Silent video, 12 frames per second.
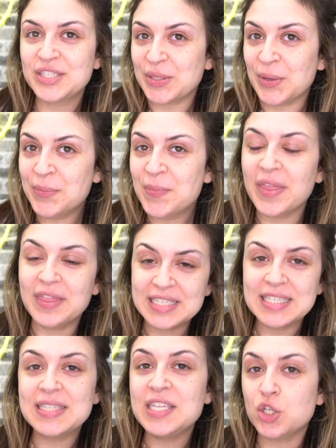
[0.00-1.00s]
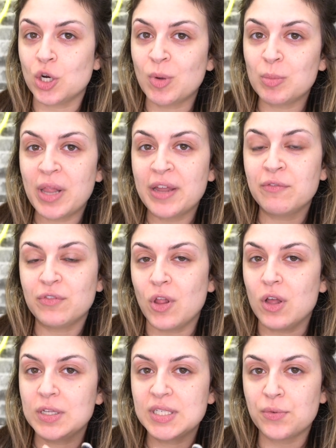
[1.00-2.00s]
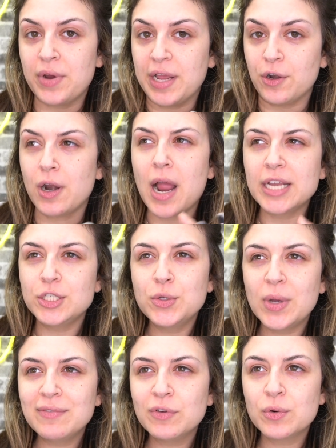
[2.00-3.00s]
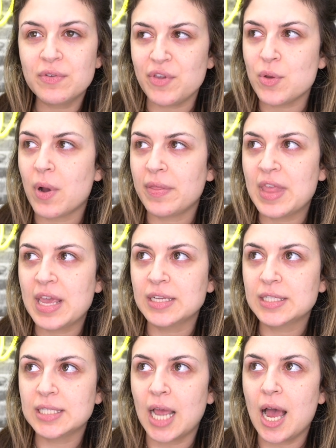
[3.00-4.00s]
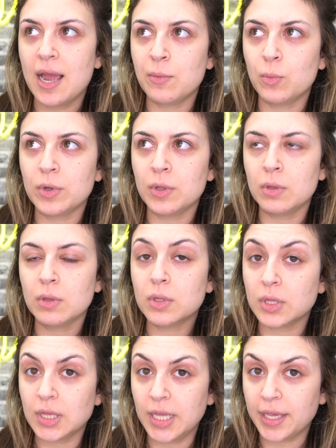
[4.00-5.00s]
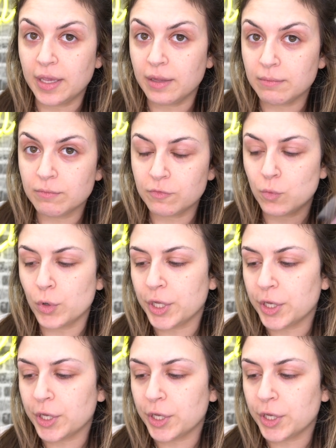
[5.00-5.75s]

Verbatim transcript: So this is the Dermablend Flawless Creator. I do have a review on this. I will link it for